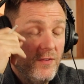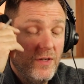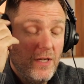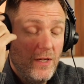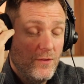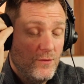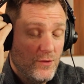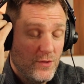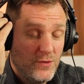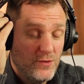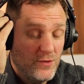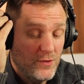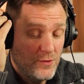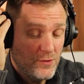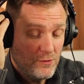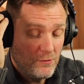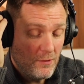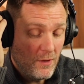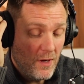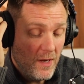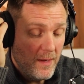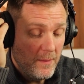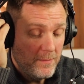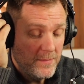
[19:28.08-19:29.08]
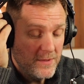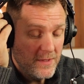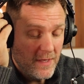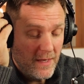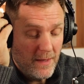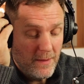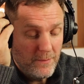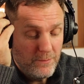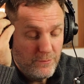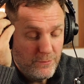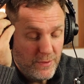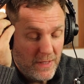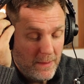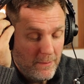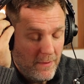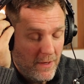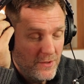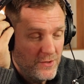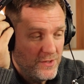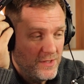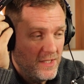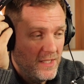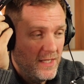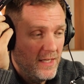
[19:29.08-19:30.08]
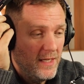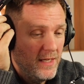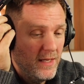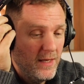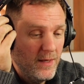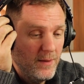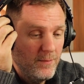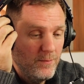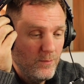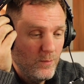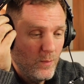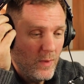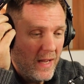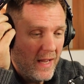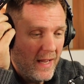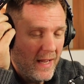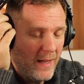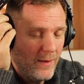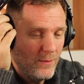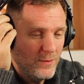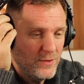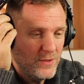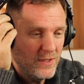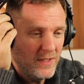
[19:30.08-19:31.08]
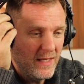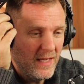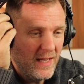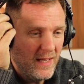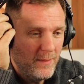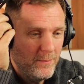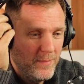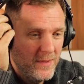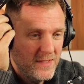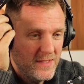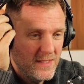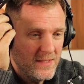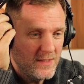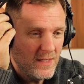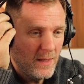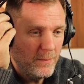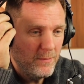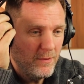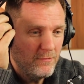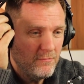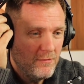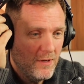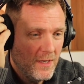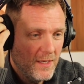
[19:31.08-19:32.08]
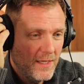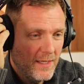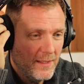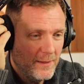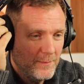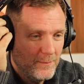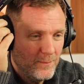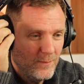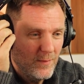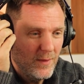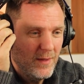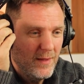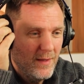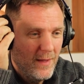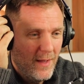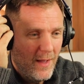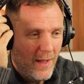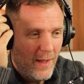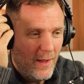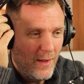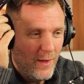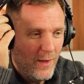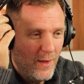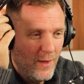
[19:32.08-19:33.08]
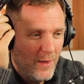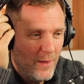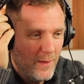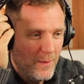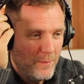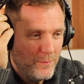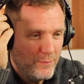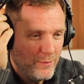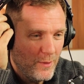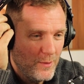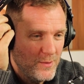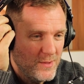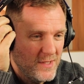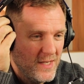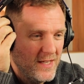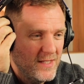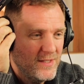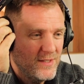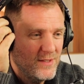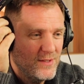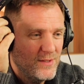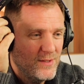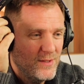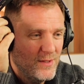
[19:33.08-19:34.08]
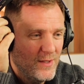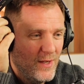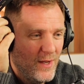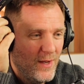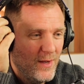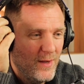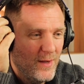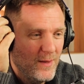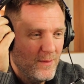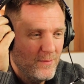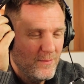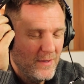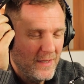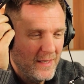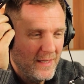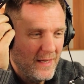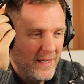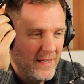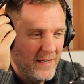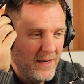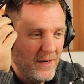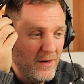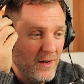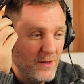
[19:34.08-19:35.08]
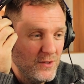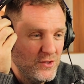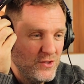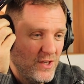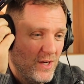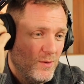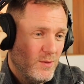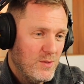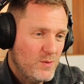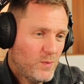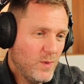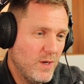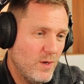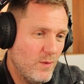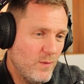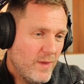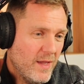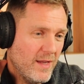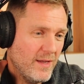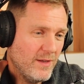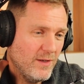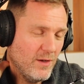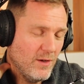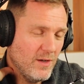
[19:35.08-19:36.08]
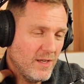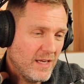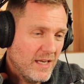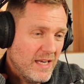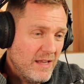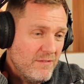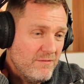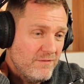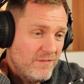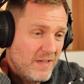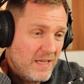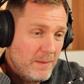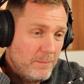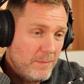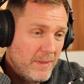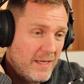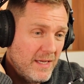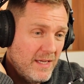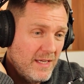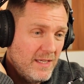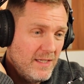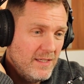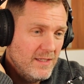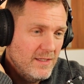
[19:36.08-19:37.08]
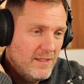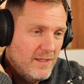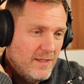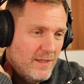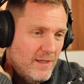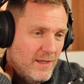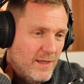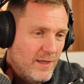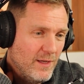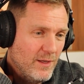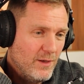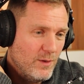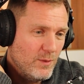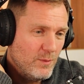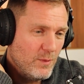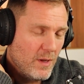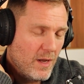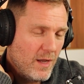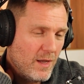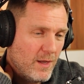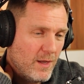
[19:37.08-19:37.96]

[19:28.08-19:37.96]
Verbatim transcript: i think you just described pretty much the um, how to get a business up and running uh, process uh, in a nutshell as well. There, you know, like an MVP. You know,